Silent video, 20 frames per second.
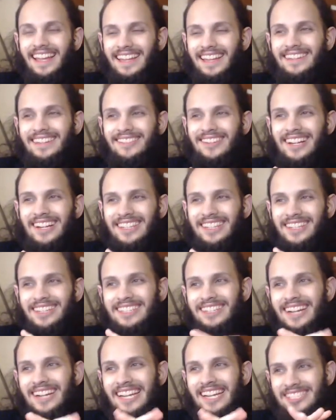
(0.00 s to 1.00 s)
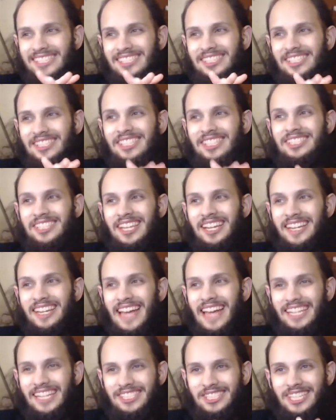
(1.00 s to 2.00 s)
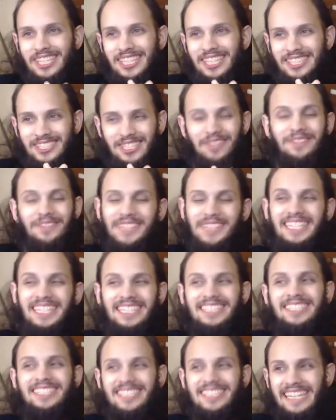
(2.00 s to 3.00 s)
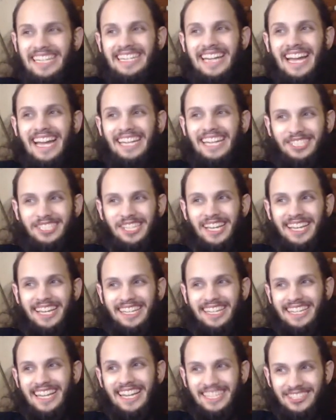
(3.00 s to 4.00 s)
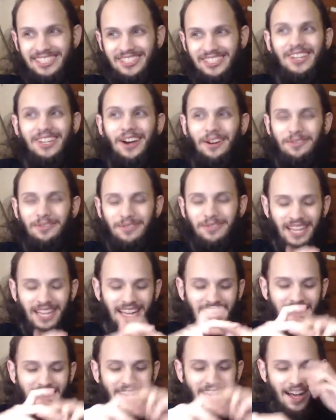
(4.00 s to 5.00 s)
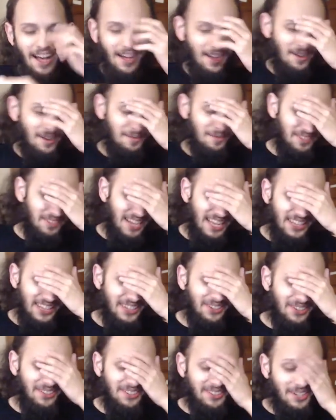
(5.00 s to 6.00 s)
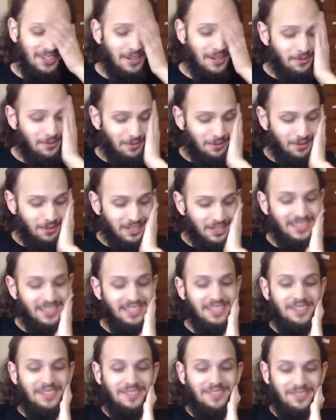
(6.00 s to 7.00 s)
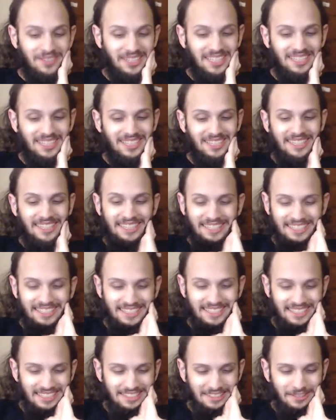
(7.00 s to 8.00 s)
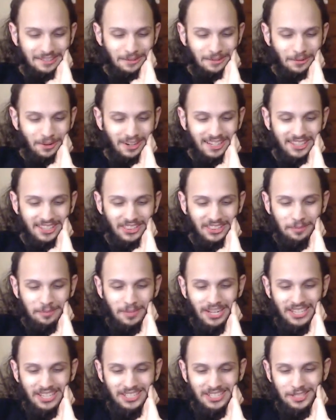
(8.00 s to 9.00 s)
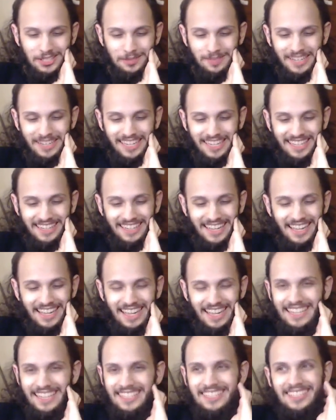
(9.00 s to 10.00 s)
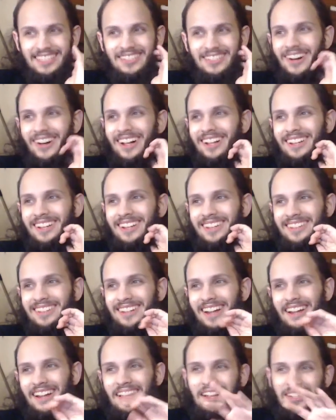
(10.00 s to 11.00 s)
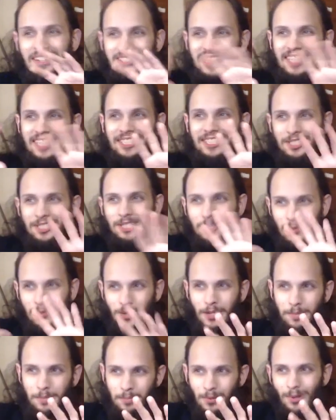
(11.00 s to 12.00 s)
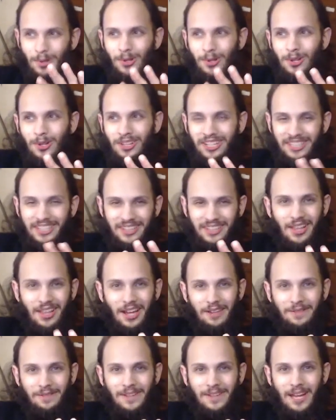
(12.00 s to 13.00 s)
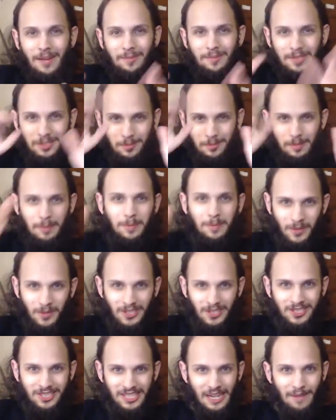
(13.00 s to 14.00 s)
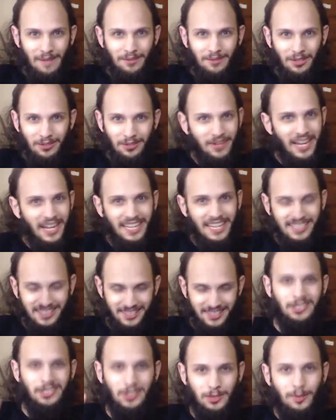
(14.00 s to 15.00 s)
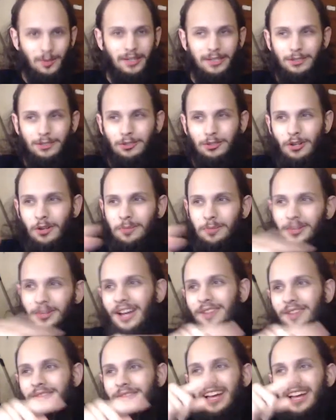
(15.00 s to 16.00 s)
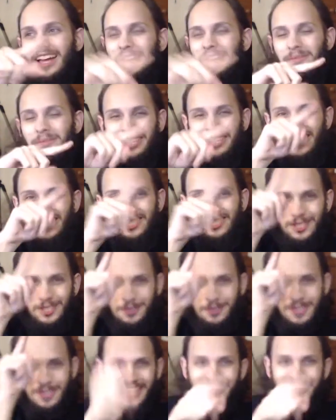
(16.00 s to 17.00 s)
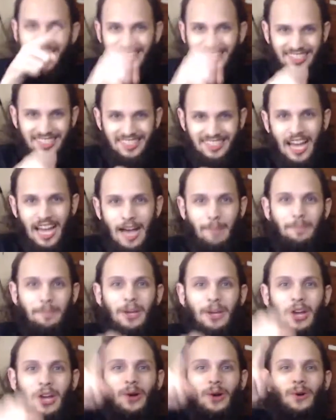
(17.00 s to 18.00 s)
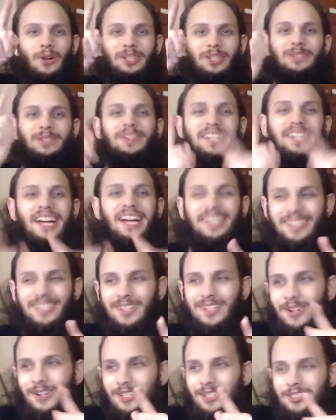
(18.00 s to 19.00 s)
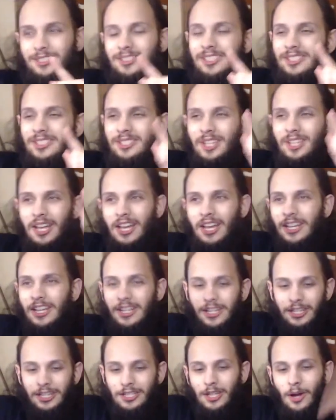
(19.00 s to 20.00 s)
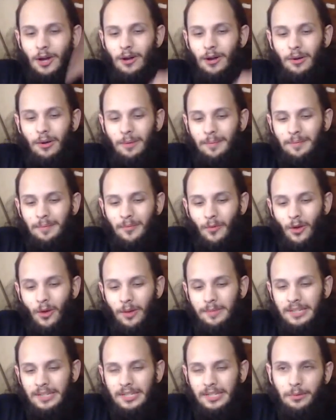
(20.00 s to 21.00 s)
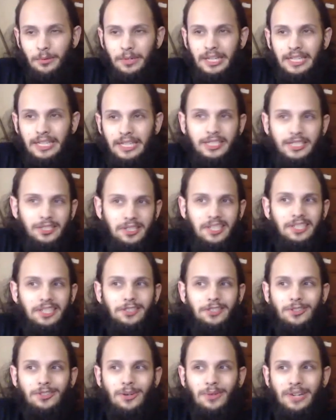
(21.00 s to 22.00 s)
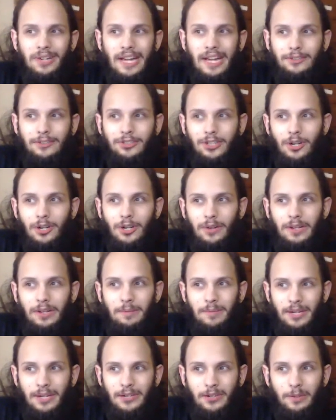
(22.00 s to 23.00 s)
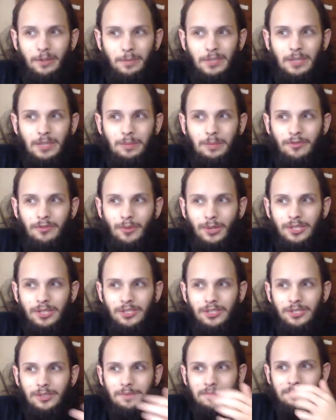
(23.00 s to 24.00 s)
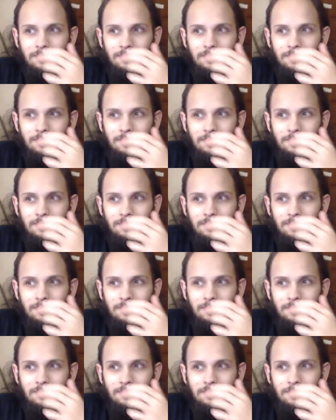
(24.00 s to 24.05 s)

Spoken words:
Red Leader asks, is he saying hashtag and stuff? He is saying hashtag and stuff. And they're really, really working the puns, man. Do you all? I'll take just a quick poll in the live comments. People watching after the fact, this is why you show up live, because you cannot stop or you cannot encourage this. Y'all want me to read his intro and outro in my Crypt Keeper voice?